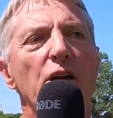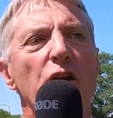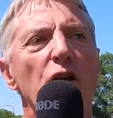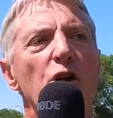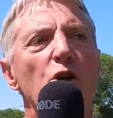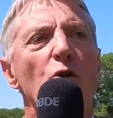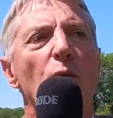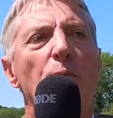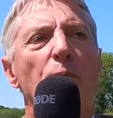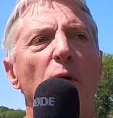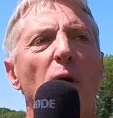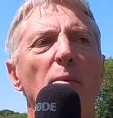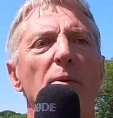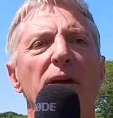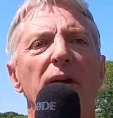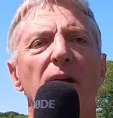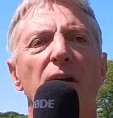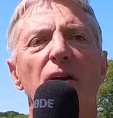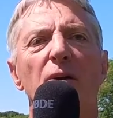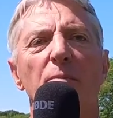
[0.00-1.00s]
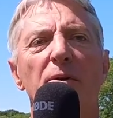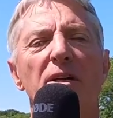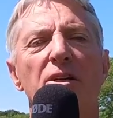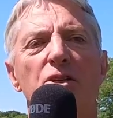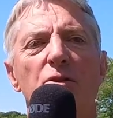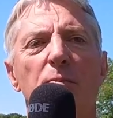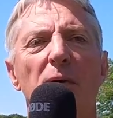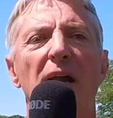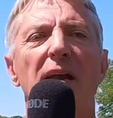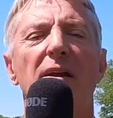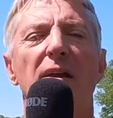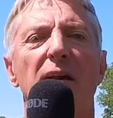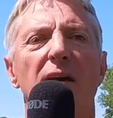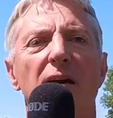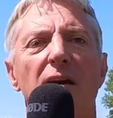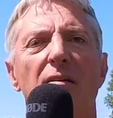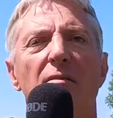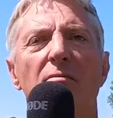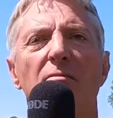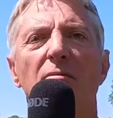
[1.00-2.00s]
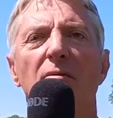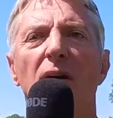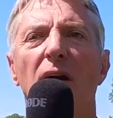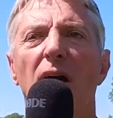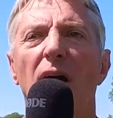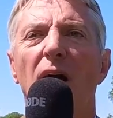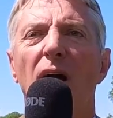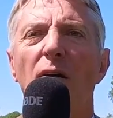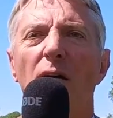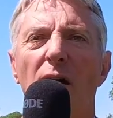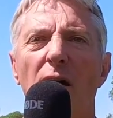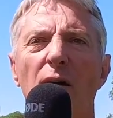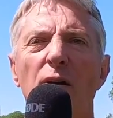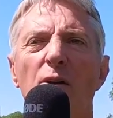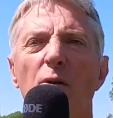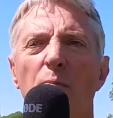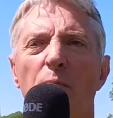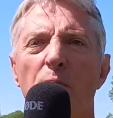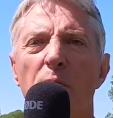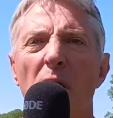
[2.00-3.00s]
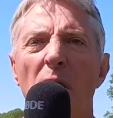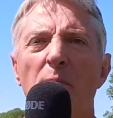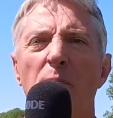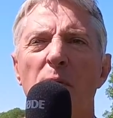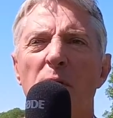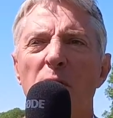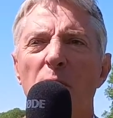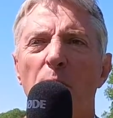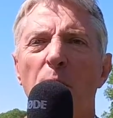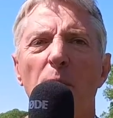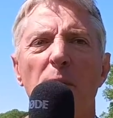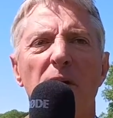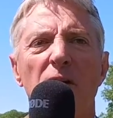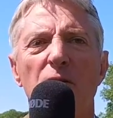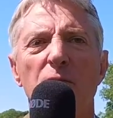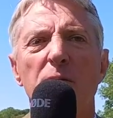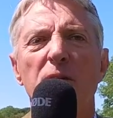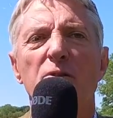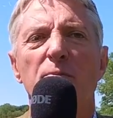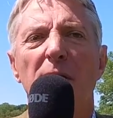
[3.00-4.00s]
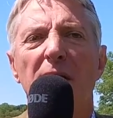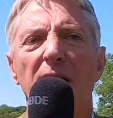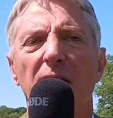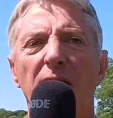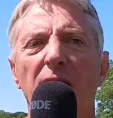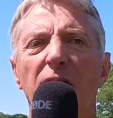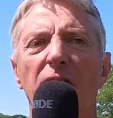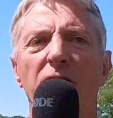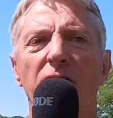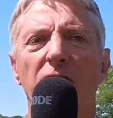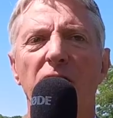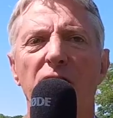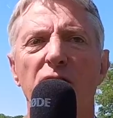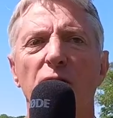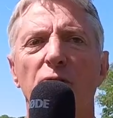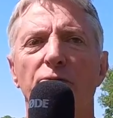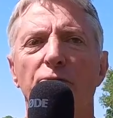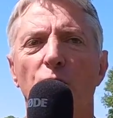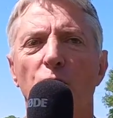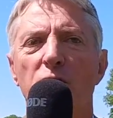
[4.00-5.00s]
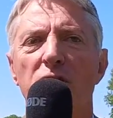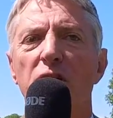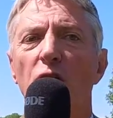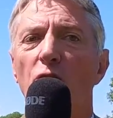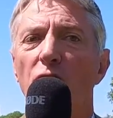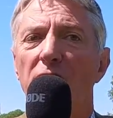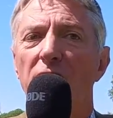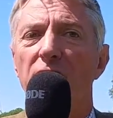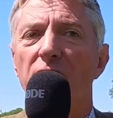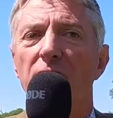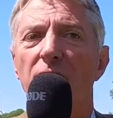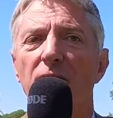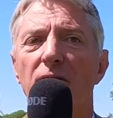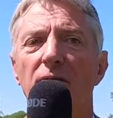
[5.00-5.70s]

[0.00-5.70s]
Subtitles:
You're probably going to be spending. You're probably going to be spending another 30 or 40 on it.